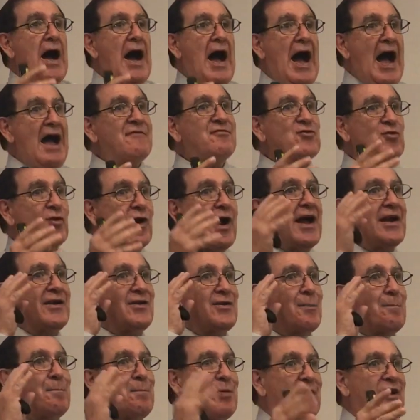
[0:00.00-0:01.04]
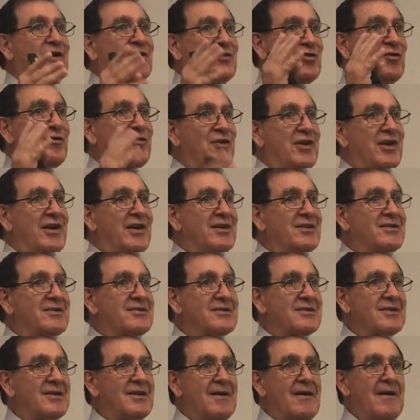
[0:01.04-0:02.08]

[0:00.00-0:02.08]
I've tried to picture this.